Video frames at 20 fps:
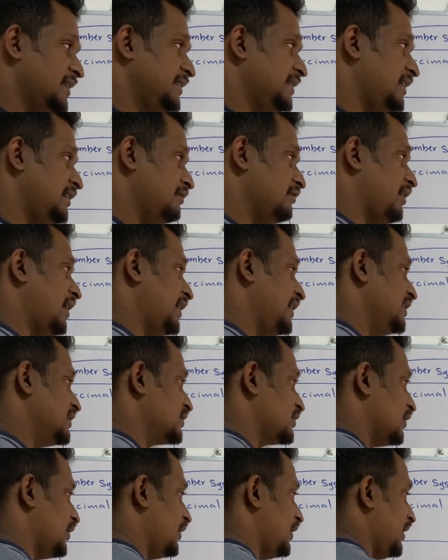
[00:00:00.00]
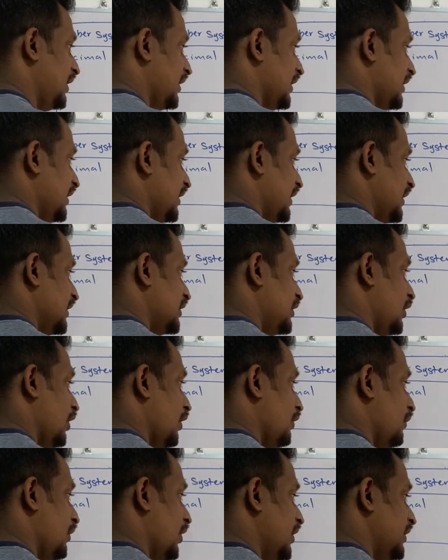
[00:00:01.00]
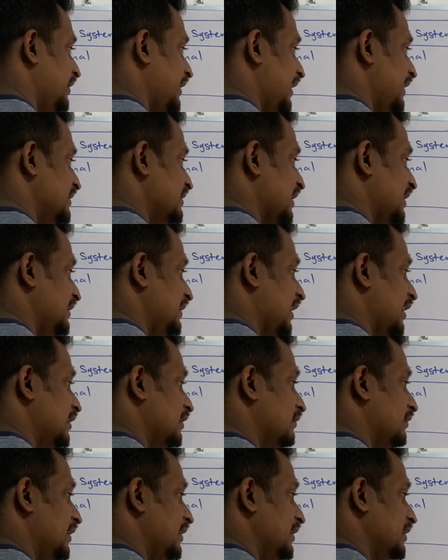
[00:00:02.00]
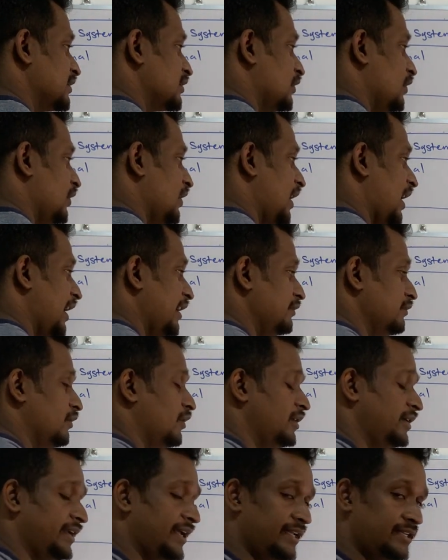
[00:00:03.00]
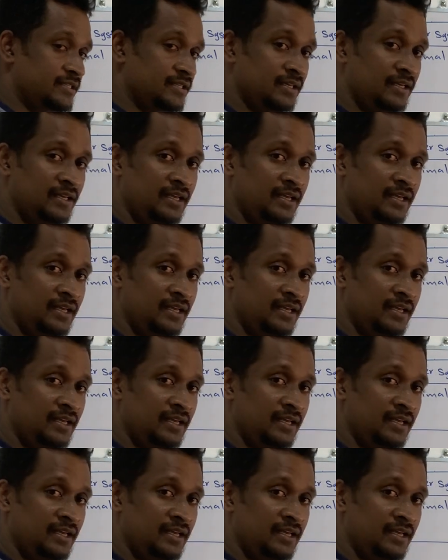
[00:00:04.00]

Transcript: Then one is called low voltage and the other one is called high voltage.